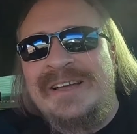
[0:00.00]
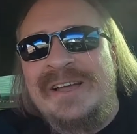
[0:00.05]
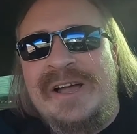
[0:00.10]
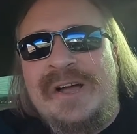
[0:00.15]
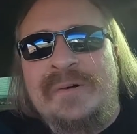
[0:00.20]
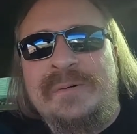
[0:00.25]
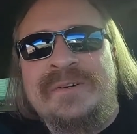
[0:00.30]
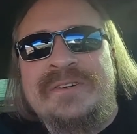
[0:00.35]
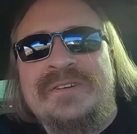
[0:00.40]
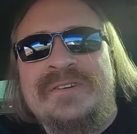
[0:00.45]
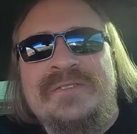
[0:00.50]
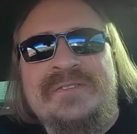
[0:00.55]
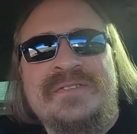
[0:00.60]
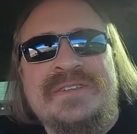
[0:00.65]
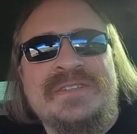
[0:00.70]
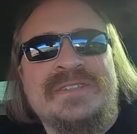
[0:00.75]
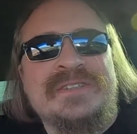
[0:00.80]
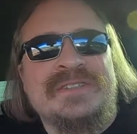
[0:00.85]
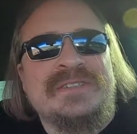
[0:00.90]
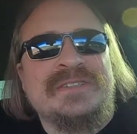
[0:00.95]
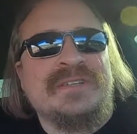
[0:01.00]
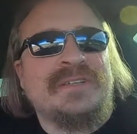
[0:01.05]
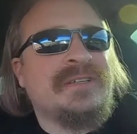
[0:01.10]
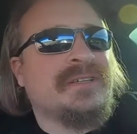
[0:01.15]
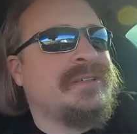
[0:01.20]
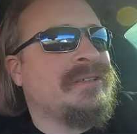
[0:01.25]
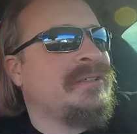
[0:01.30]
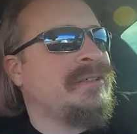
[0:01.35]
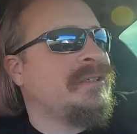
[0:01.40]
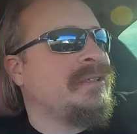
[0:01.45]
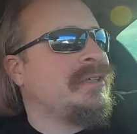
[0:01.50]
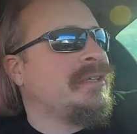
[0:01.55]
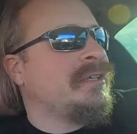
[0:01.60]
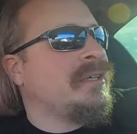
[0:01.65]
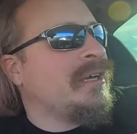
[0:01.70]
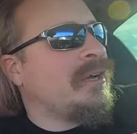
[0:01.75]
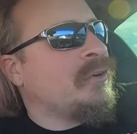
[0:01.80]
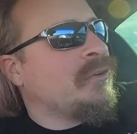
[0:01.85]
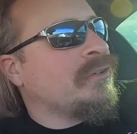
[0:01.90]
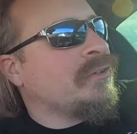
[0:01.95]
I wonder if this is
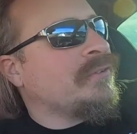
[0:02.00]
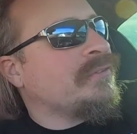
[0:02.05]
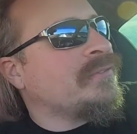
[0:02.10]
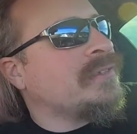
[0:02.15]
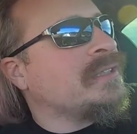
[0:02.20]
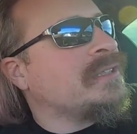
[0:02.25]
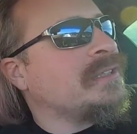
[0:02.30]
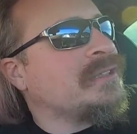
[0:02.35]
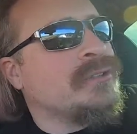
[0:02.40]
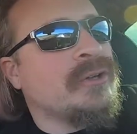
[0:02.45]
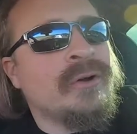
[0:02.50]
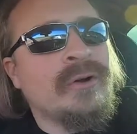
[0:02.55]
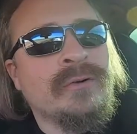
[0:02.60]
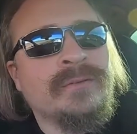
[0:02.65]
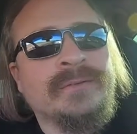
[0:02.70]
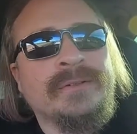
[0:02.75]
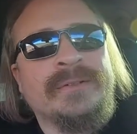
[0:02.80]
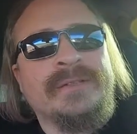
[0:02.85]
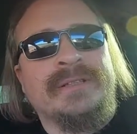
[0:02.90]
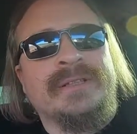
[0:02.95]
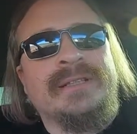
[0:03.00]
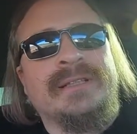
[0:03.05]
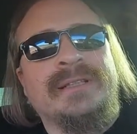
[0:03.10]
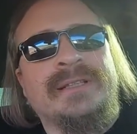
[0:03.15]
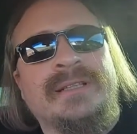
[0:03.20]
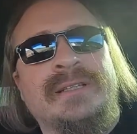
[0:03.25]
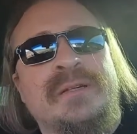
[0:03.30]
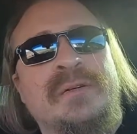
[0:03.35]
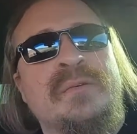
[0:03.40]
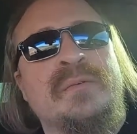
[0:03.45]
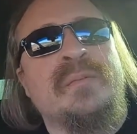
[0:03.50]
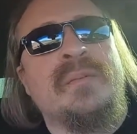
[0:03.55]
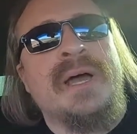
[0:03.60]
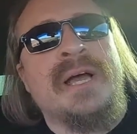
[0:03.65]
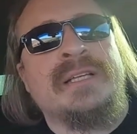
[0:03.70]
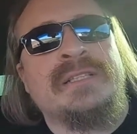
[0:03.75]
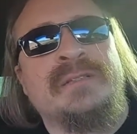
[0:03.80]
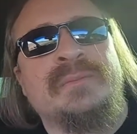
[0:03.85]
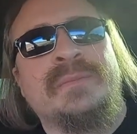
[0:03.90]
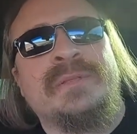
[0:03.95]
over the
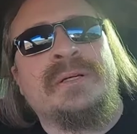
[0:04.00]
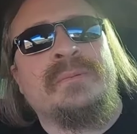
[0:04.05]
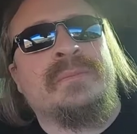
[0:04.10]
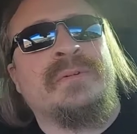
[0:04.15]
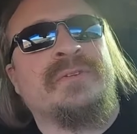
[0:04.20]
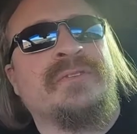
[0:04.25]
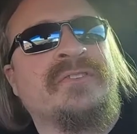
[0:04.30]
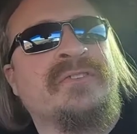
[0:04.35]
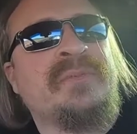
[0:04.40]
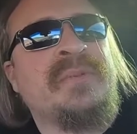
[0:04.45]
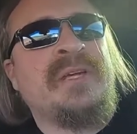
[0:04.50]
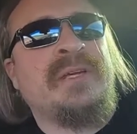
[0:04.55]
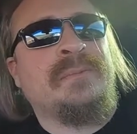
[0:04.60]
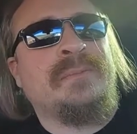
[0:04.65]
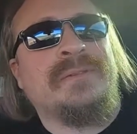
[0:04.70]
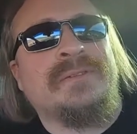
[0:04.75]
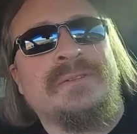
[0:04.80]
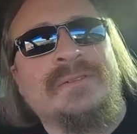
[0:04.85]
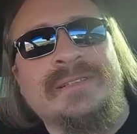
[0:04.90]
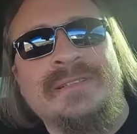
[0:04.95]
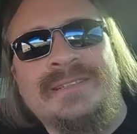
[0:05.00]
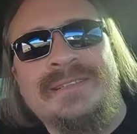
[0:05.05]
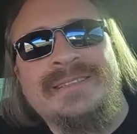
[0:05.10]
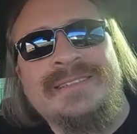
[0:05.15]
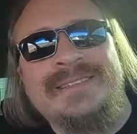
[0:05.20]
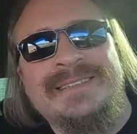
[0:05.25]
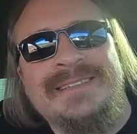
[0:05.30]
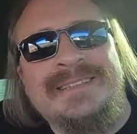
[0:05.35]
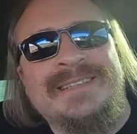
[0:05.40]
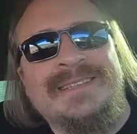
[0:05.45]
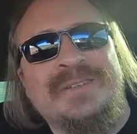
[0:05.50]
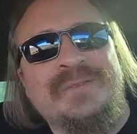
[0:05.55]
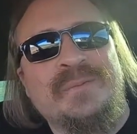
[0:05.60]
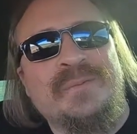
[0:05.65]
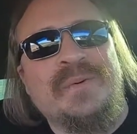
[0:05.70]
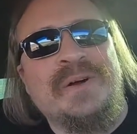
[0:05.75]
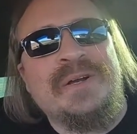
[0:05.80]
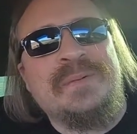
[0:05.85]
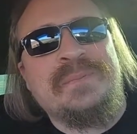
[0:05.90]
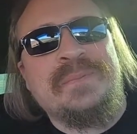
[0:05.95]
maximum number of people
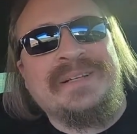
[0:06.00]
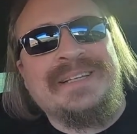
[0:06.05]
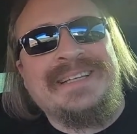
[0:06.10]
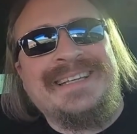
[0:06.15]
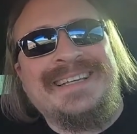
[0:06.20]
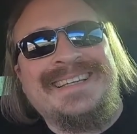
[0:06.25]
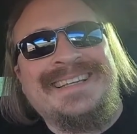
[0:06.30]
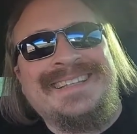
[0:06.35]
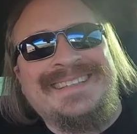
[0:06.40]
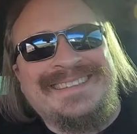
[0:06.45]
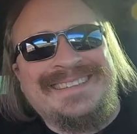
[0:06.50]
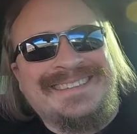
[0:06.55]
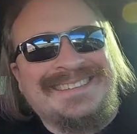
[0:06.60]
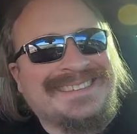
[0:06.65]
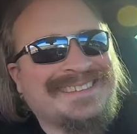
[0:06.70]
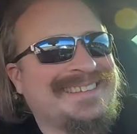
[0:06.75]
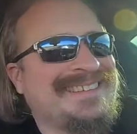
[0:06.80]
in one place.